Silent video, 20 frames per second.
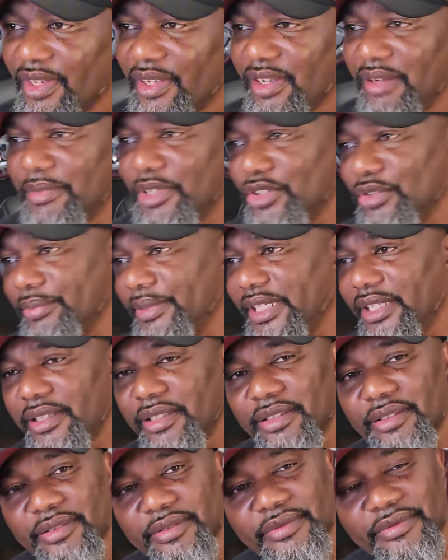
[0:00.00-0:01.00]
Come on,
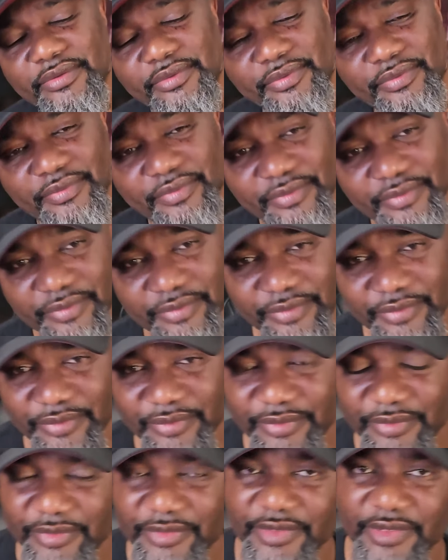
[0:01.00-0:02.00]
man.
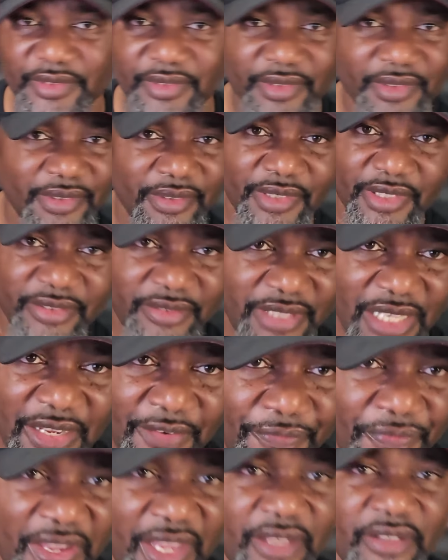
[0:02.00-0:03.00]
This
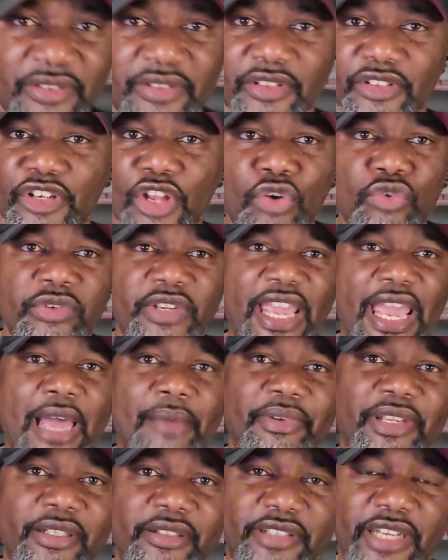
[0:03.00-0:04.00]
defense, no
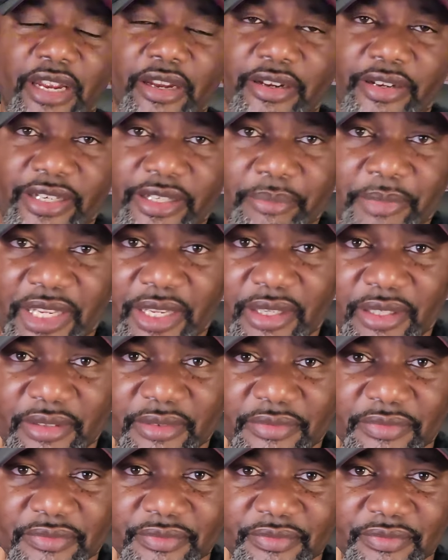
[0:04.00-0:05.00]
gap integrity, man.
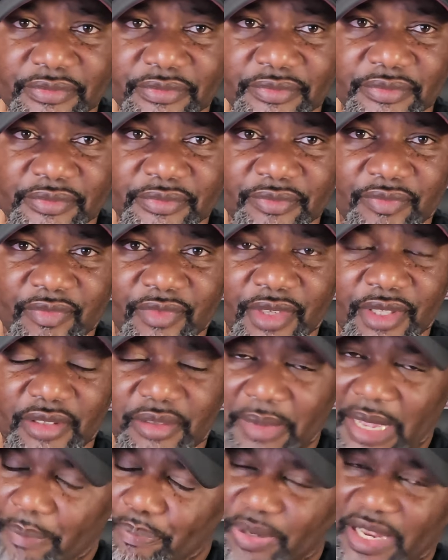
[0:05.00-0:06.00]
It's
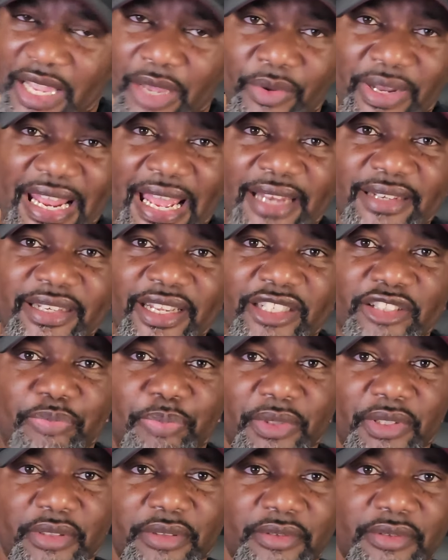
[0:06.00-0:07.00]
about playing without
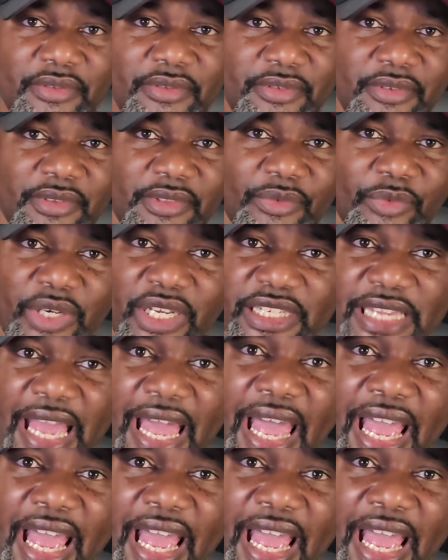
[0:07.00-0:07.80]
discipline. Well, your